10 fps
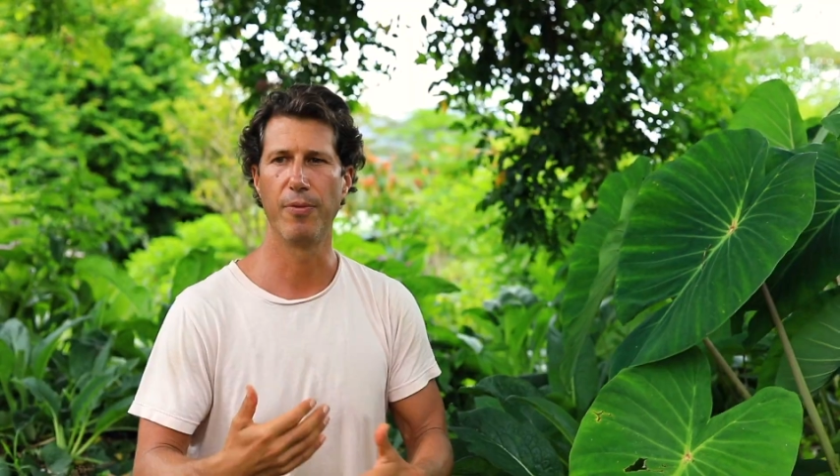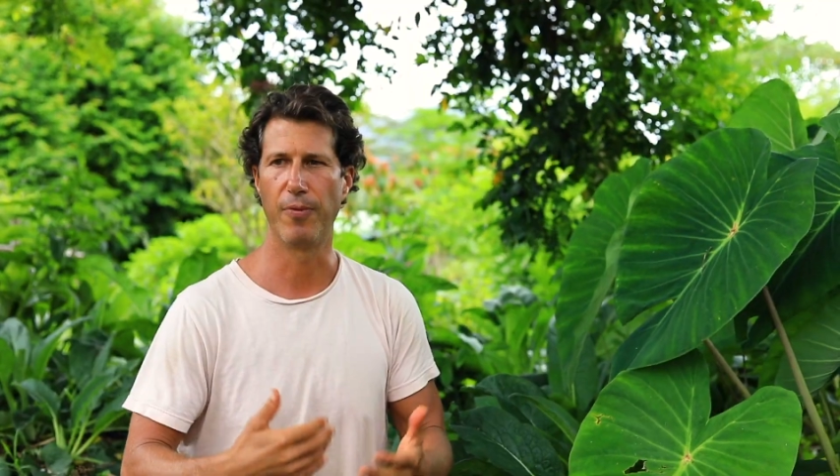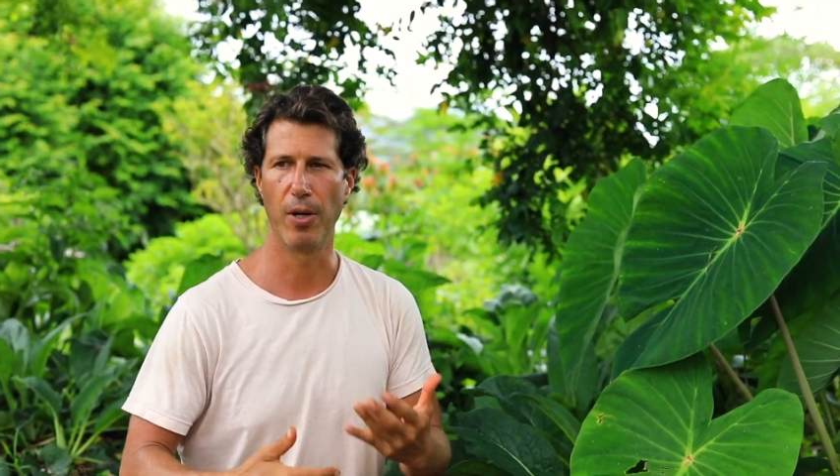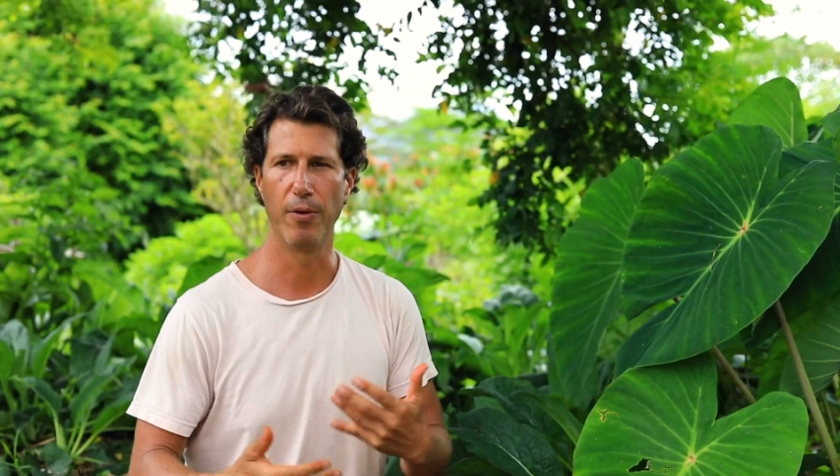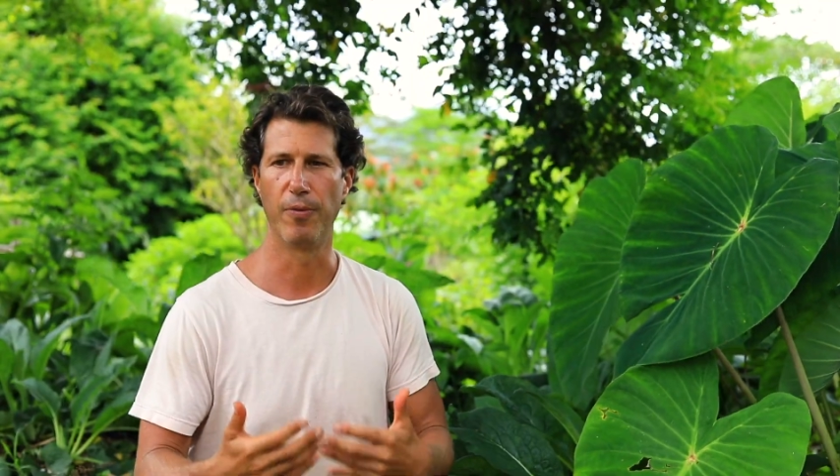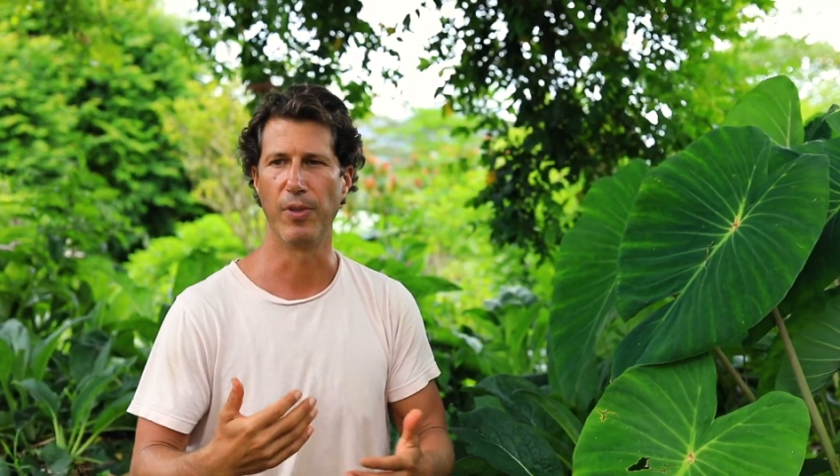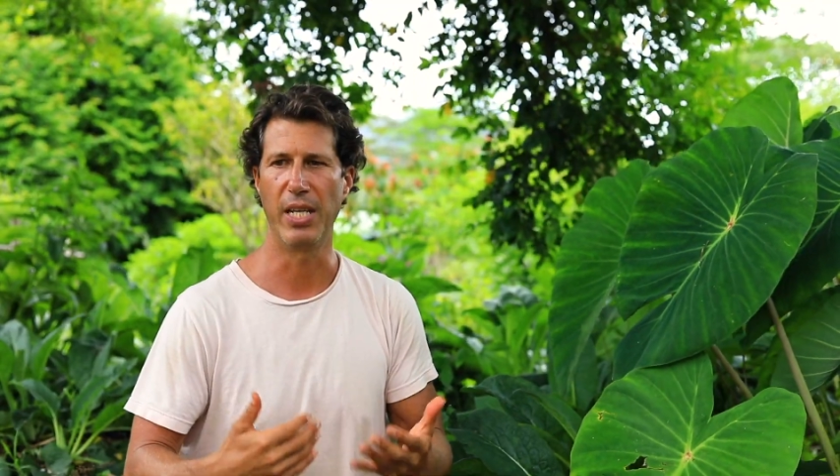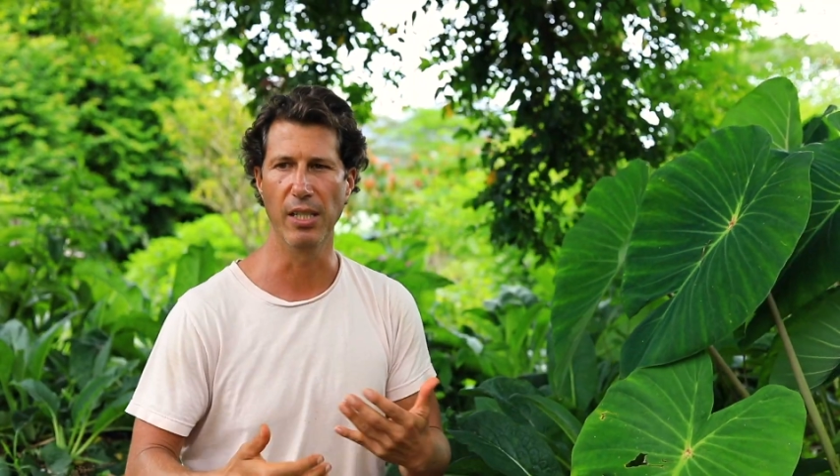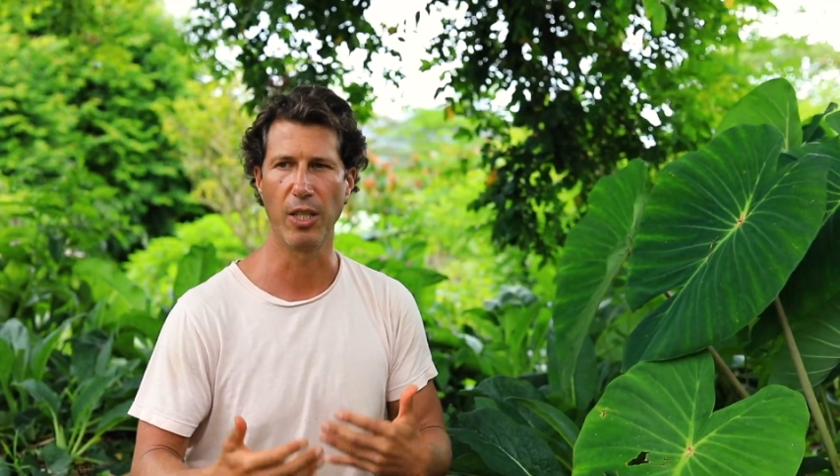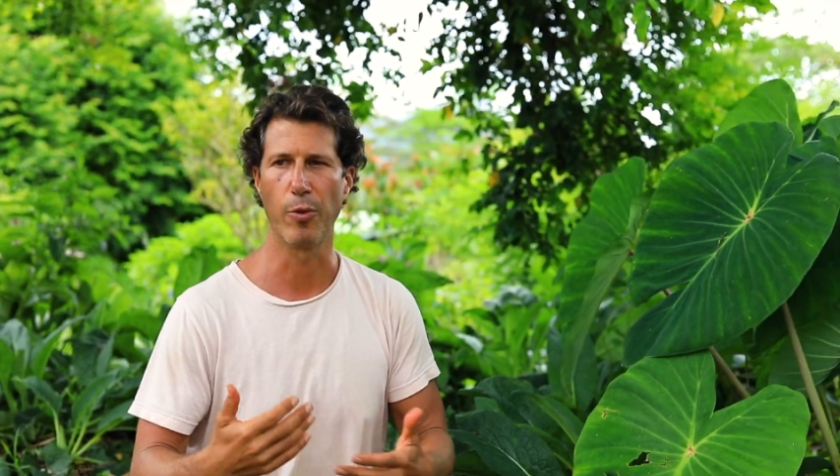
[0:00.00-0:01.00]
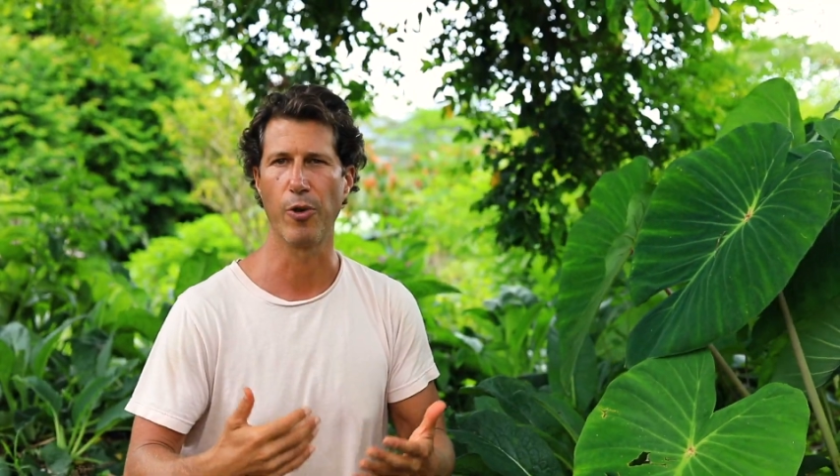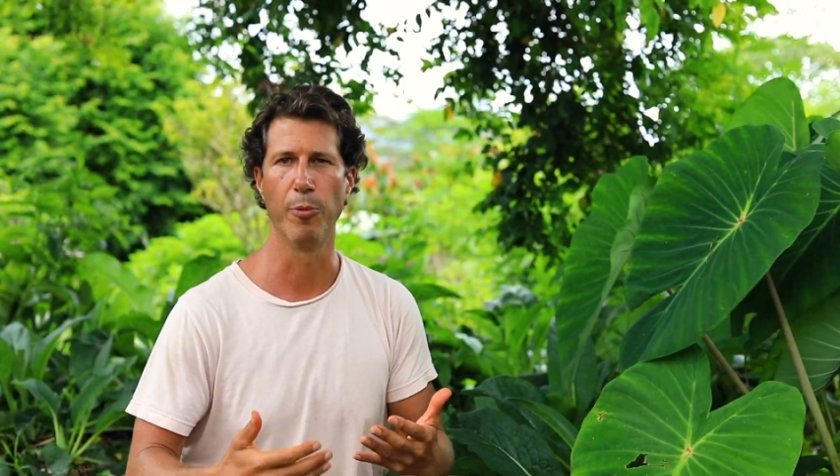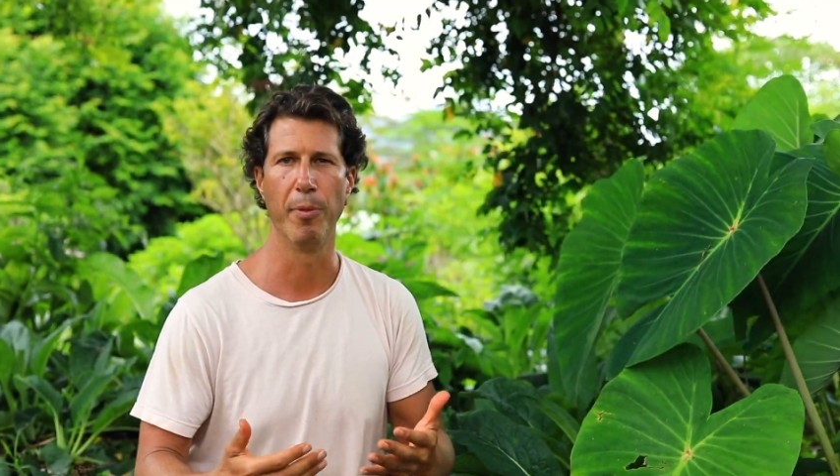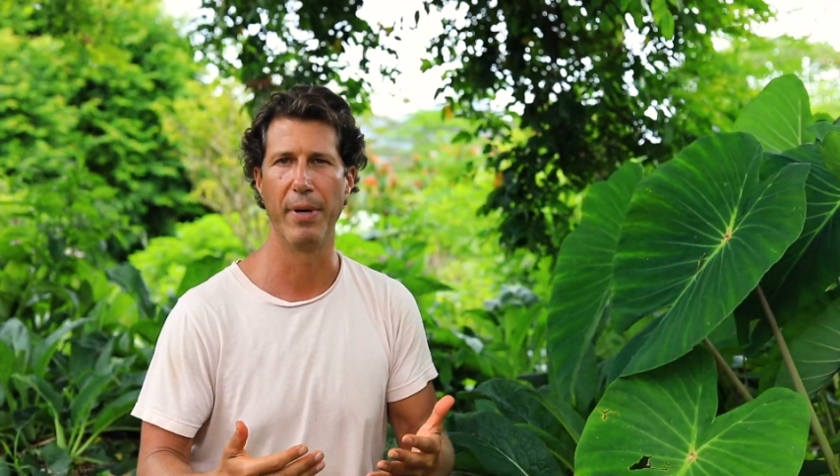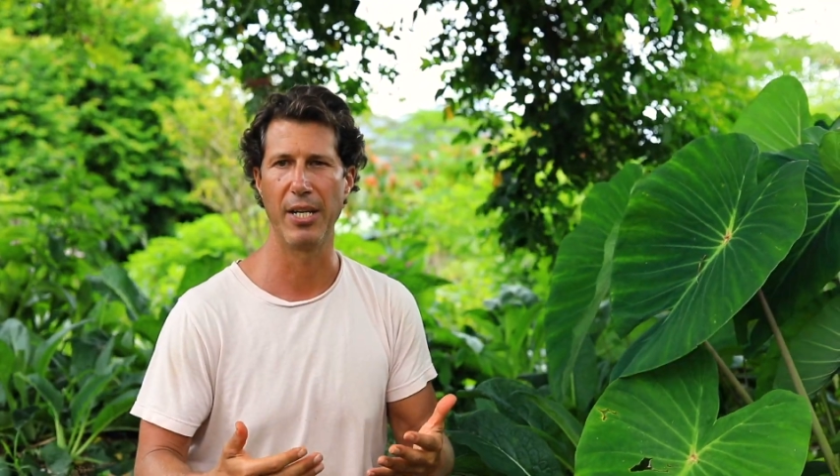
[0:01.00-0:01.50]
of healing with
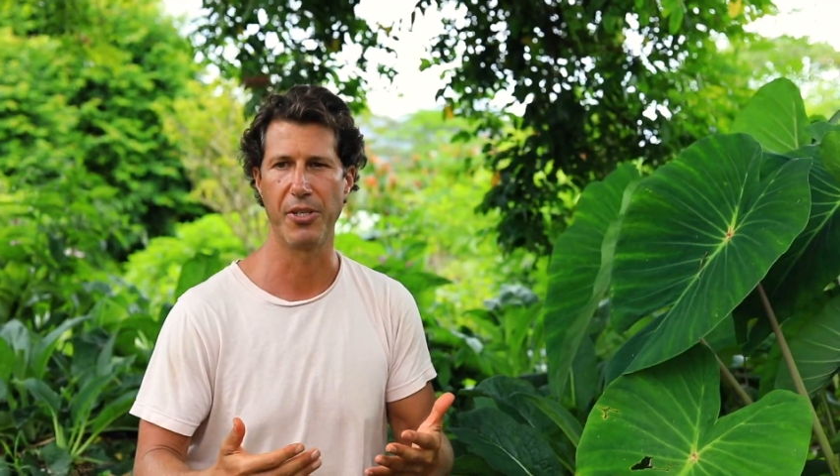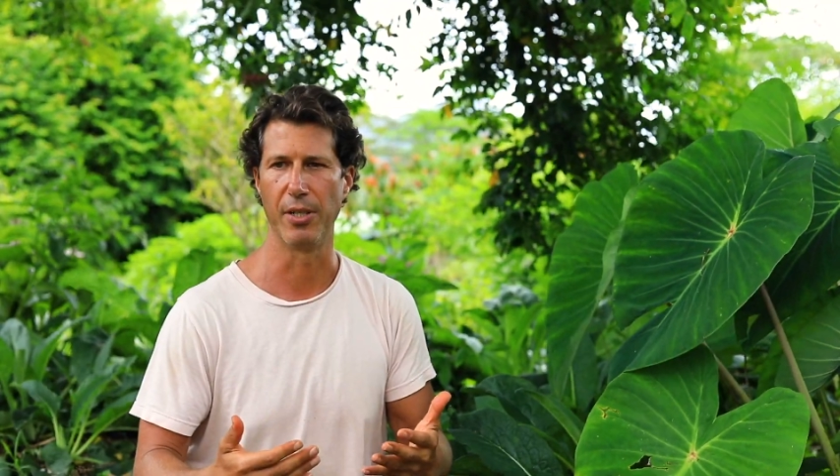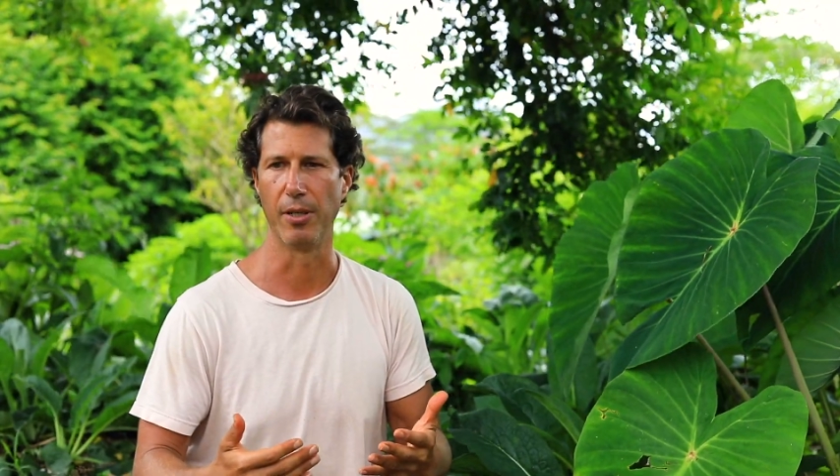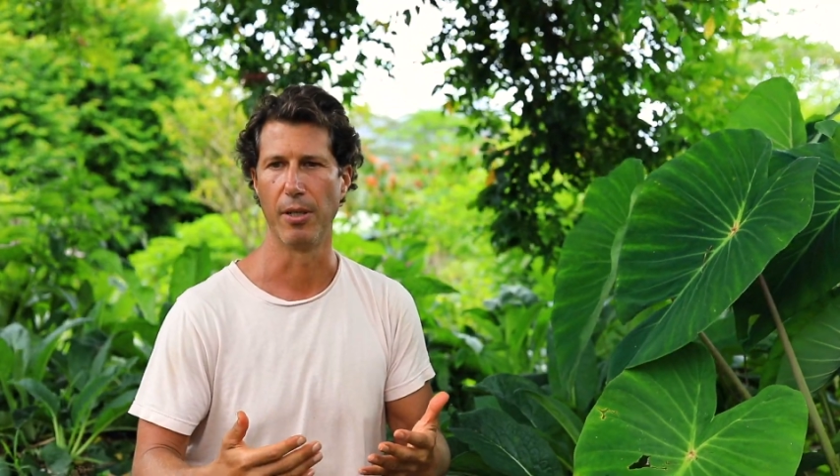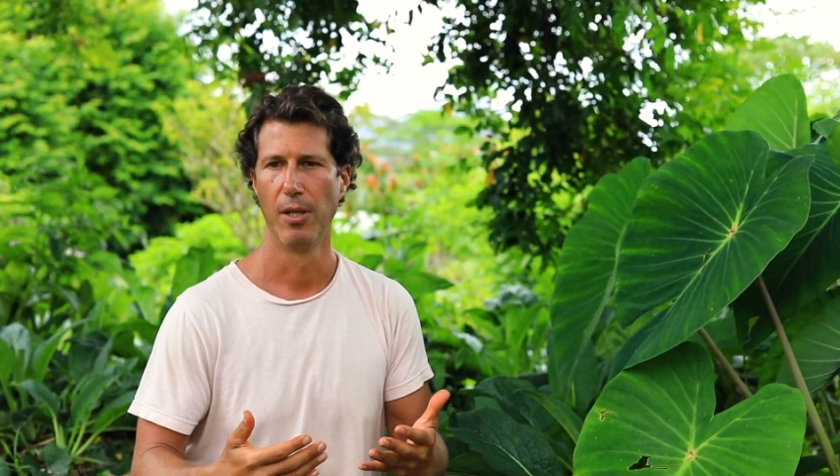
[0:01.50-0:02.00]
herbal medicine.